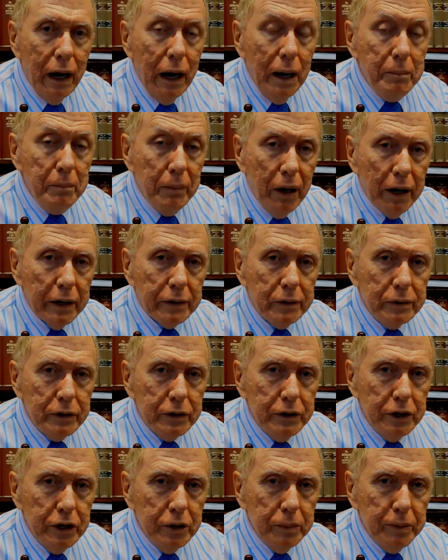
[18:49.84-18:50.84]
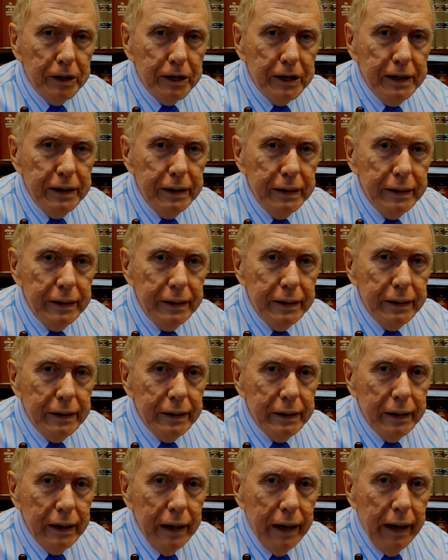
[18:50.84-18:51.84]
I'm Michael Kirby,
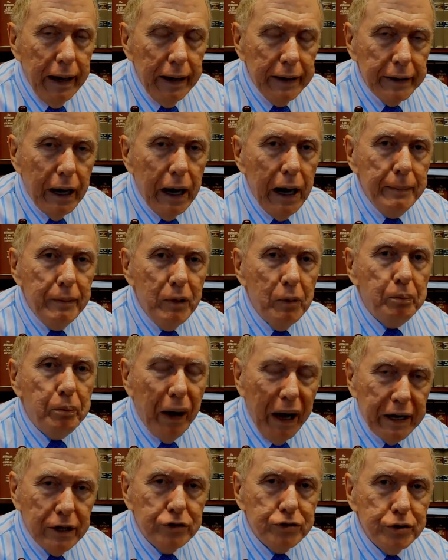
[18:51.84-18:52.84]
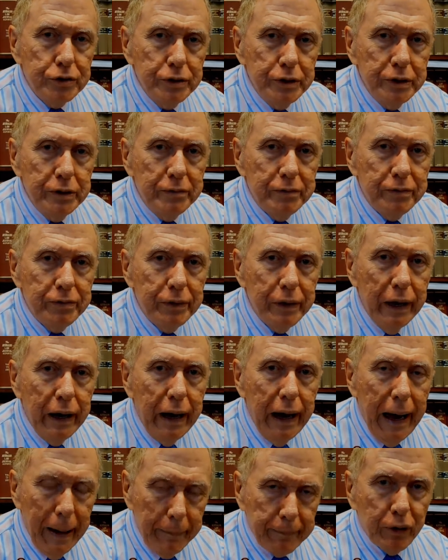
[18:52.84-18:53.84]
and I'm a patron of
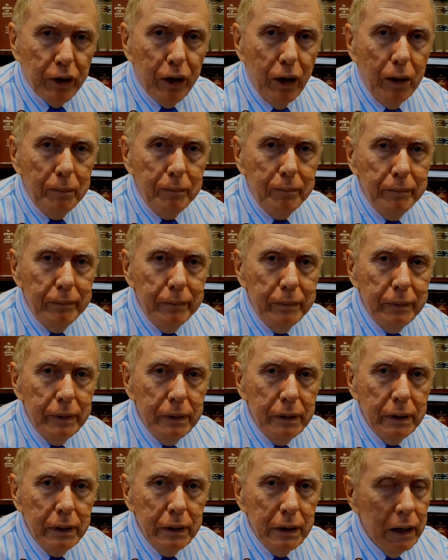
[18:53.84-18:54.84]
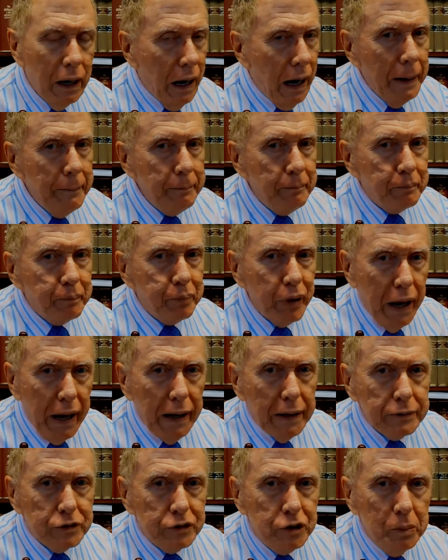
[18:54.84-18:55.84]
APCOM. I'm
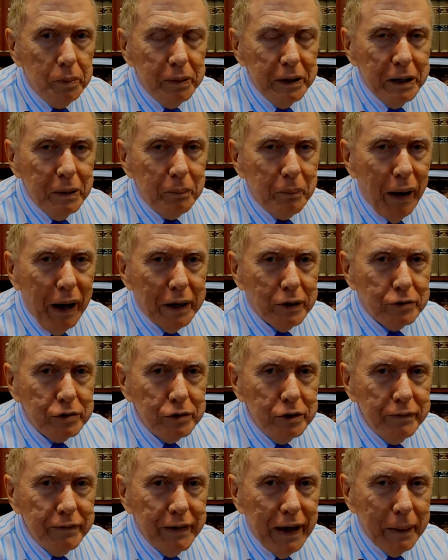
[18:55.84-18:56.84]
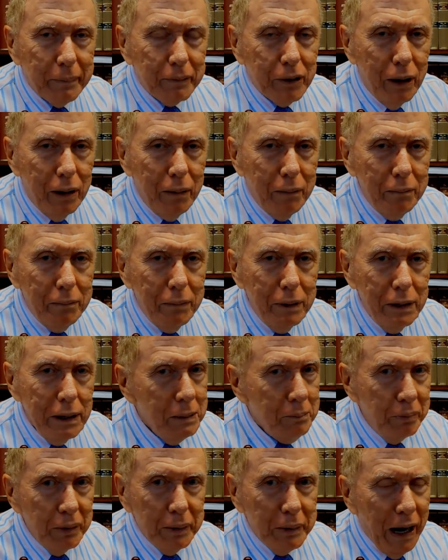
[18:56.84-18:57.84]
proud to be a patron of APCOM,
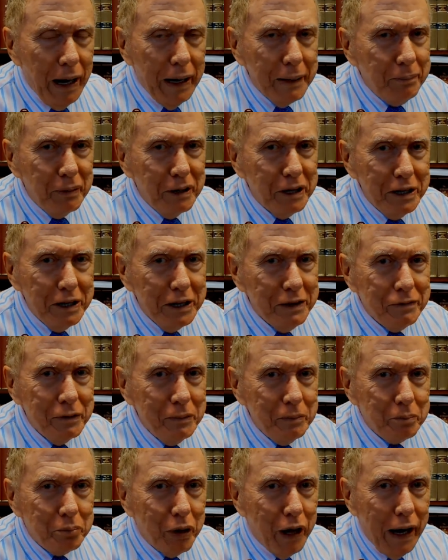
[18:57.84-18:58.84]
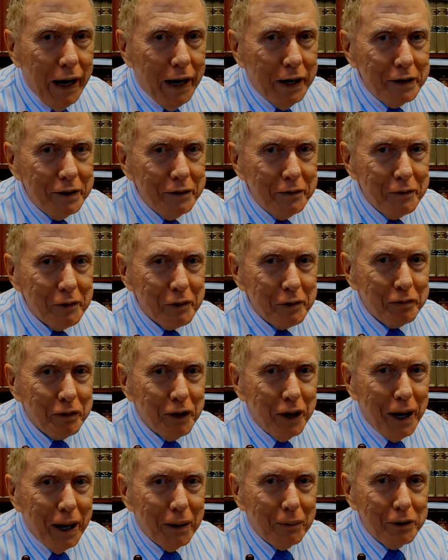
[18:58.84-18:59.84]
but I'd be even prouder
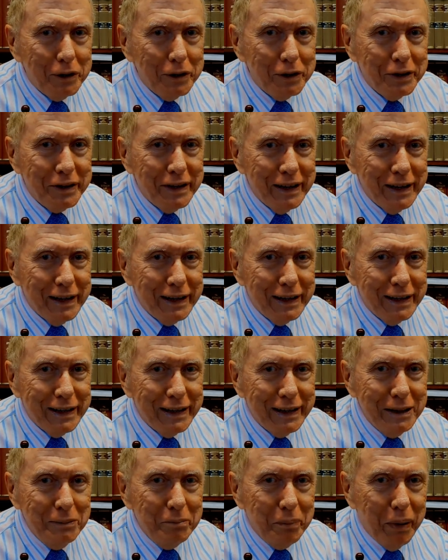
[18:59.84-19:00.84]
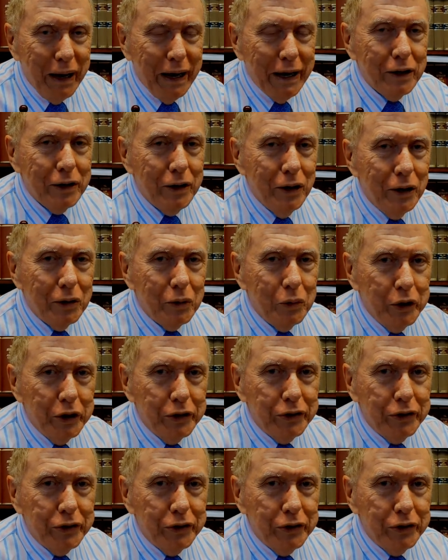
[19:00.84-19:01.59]
if I were there in Bangkok